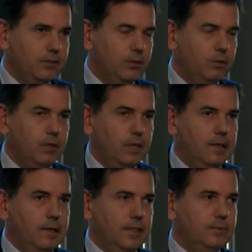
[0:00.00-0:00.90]
So
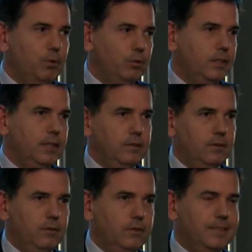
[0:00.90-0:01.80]
exporting
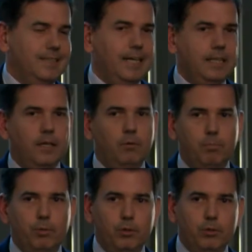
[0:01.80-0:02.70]
or selling our
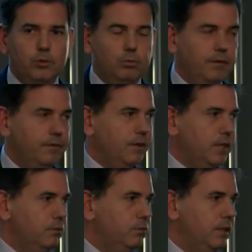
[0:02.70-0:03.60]
products to a third
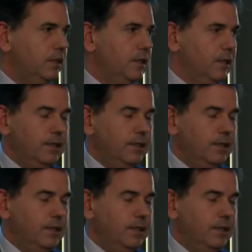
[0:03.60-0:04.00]
country